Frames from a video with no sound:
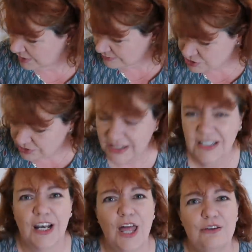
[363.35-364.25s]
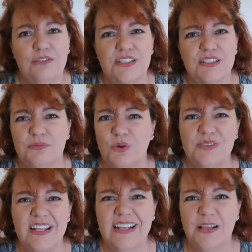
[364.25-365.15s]
I'm trying clothes, because I'm
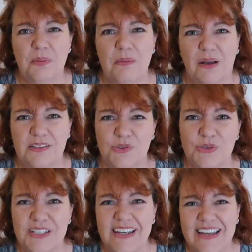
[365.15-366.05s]
always a little bit puzzled